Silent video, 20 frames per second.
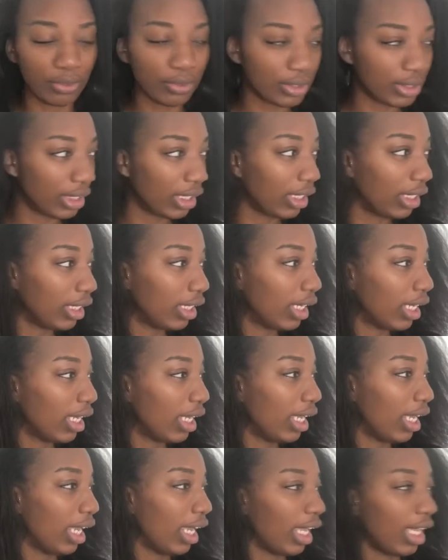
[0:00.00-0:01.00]
using
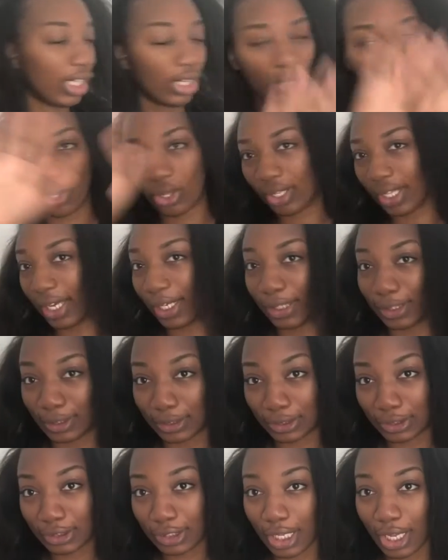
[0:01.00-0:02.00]
and all that
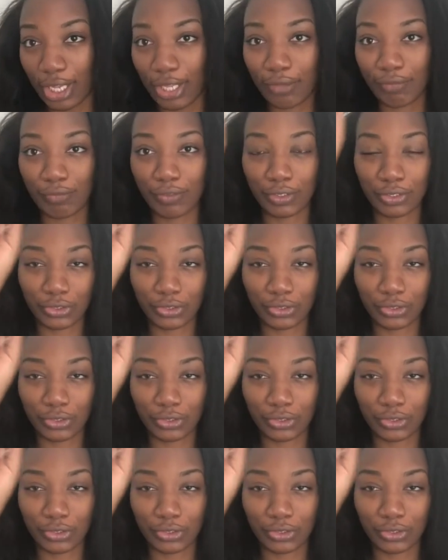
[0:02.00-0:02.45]
good stuff.